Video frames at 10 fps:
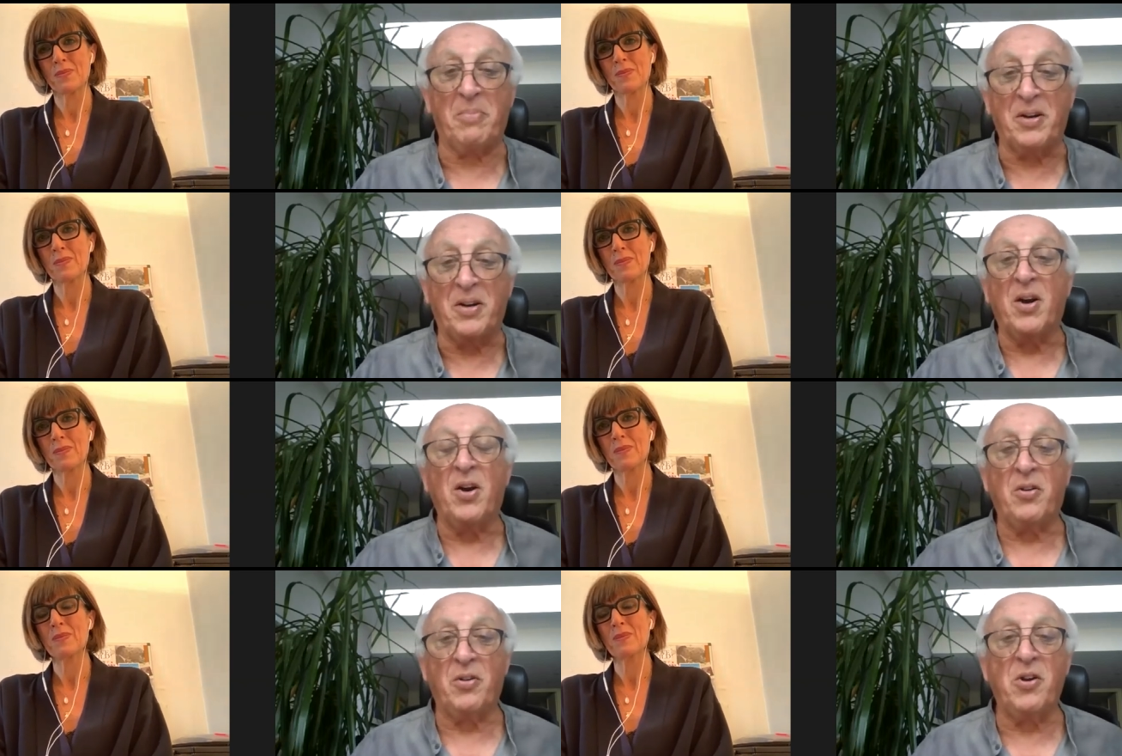Speaker 1: But
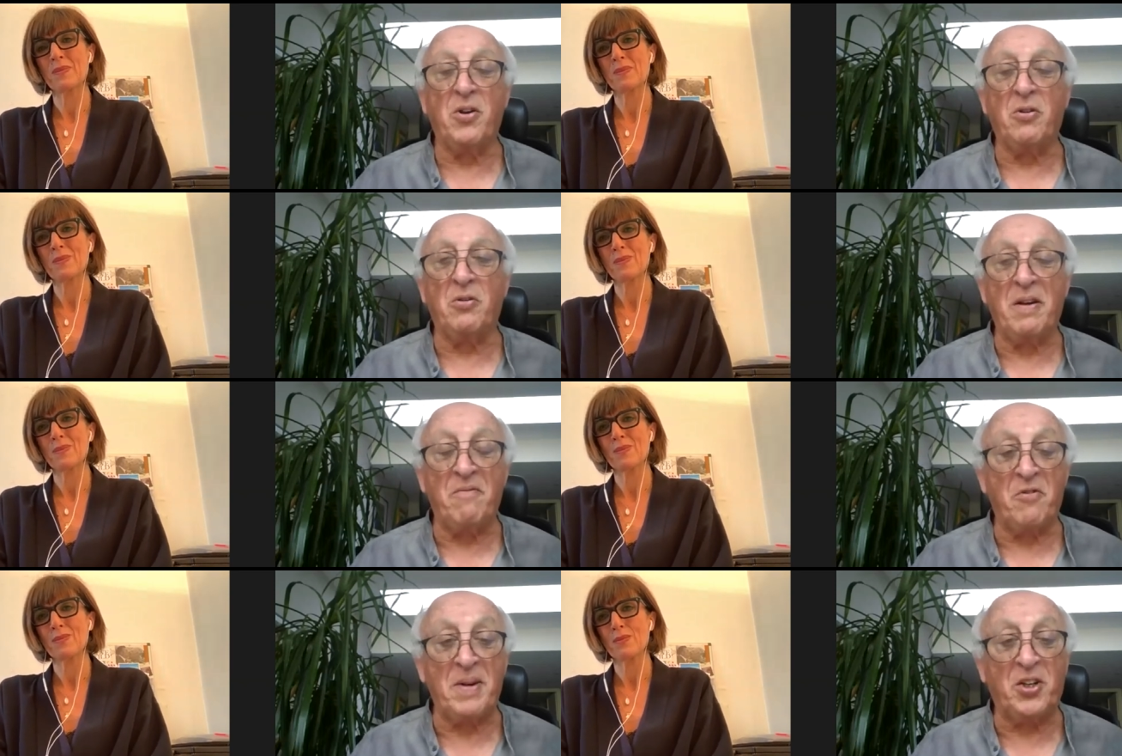
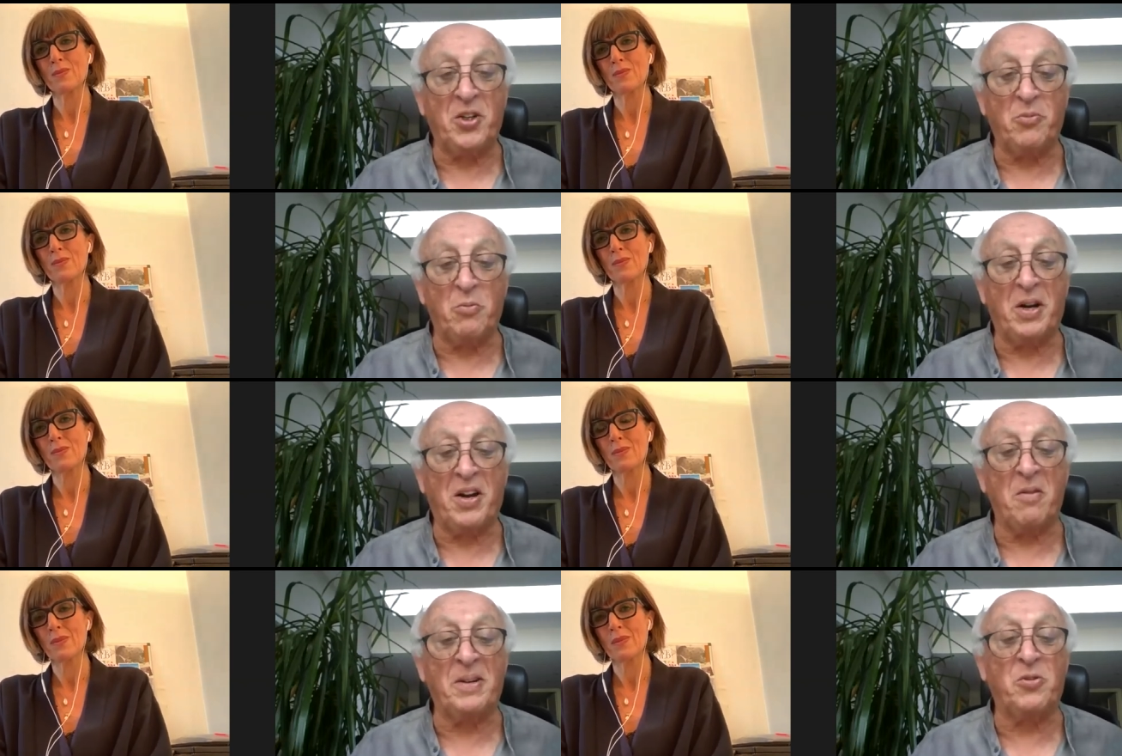information will be
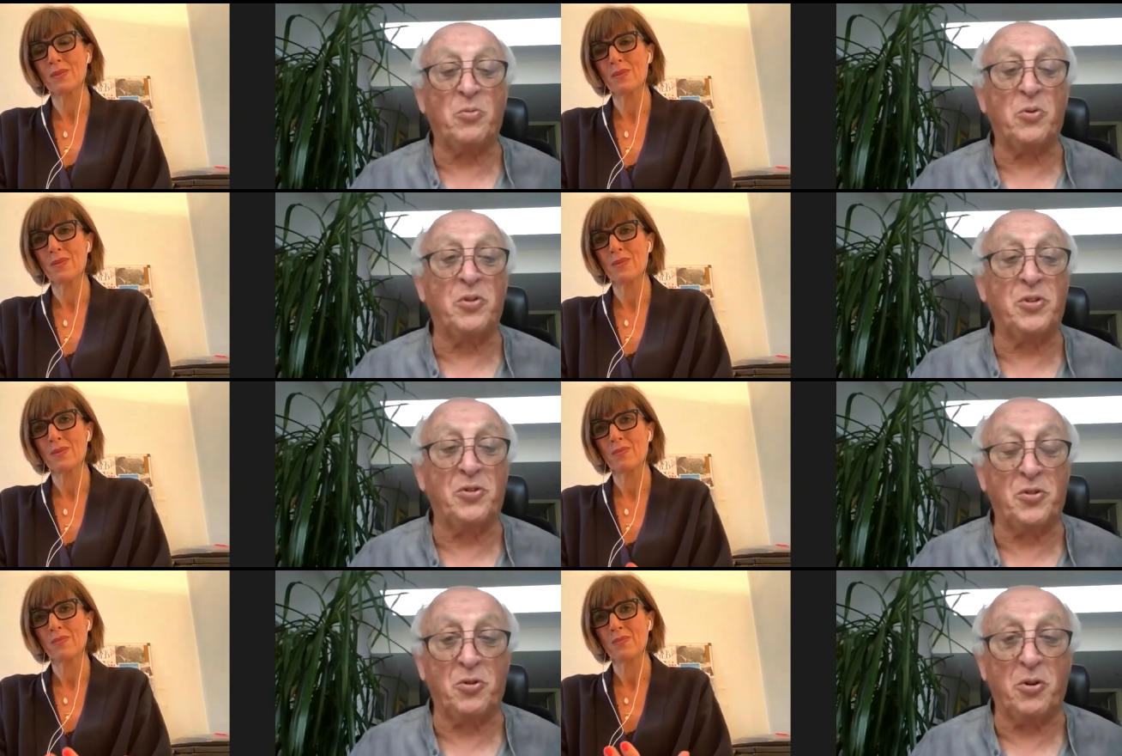coming
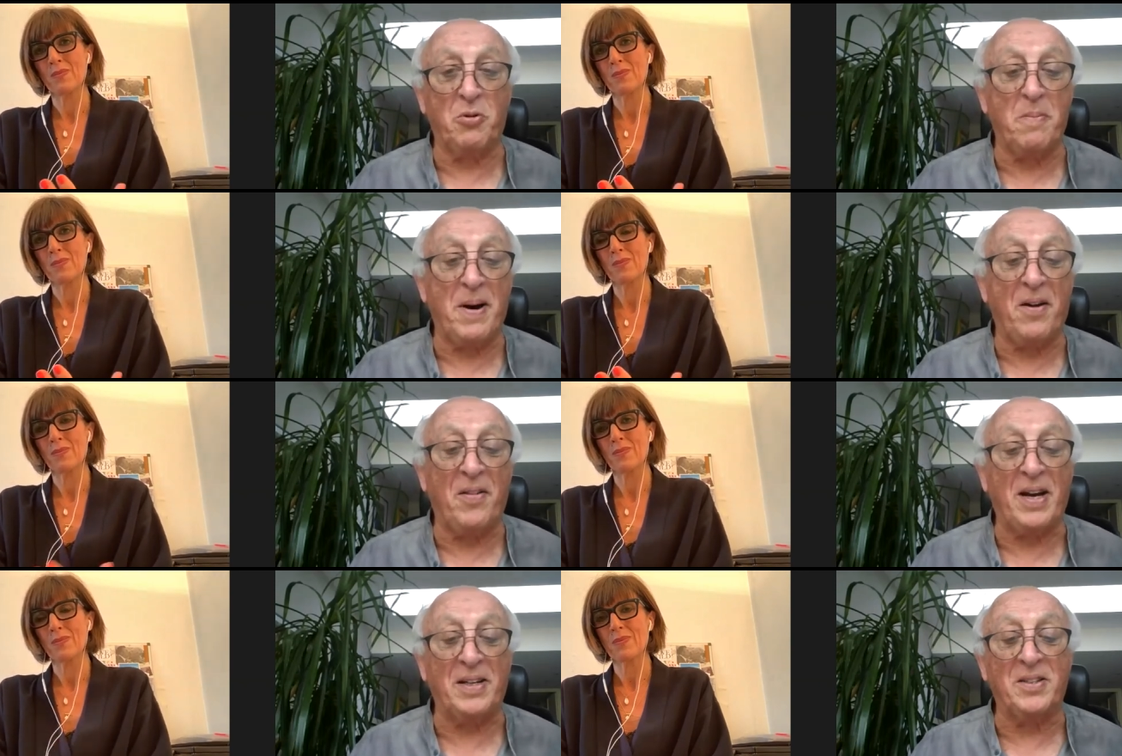to you about
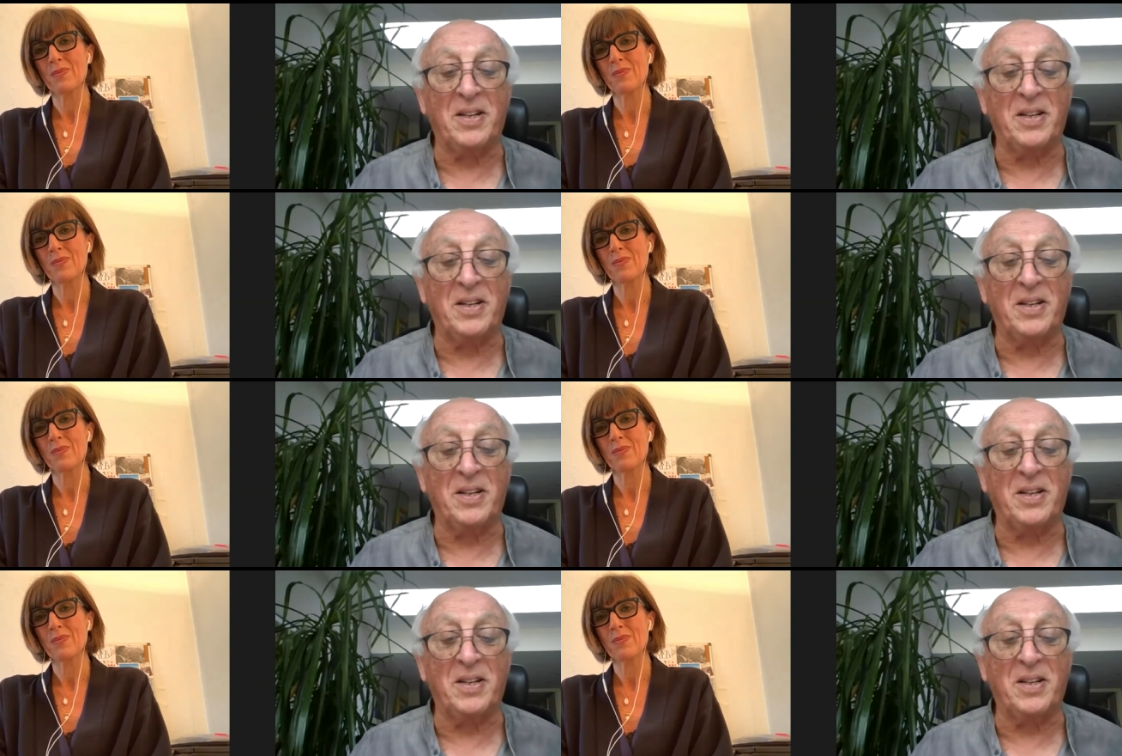that.